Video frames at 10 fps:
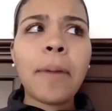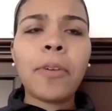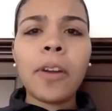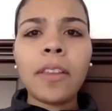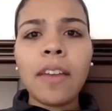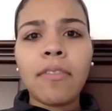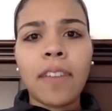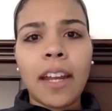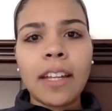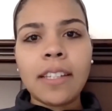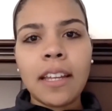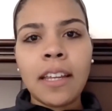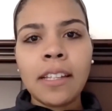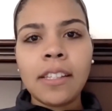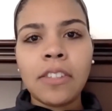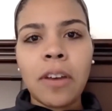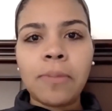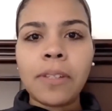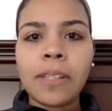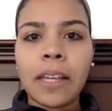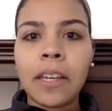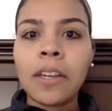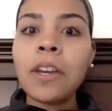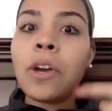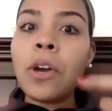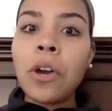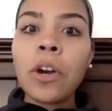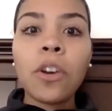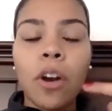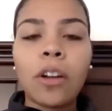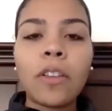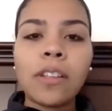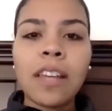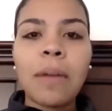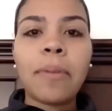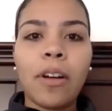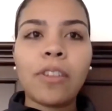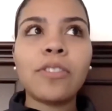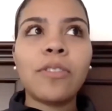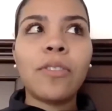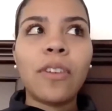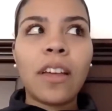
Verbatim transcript: I'm currently a flight attendant. So I'm just like, gone all the time, but also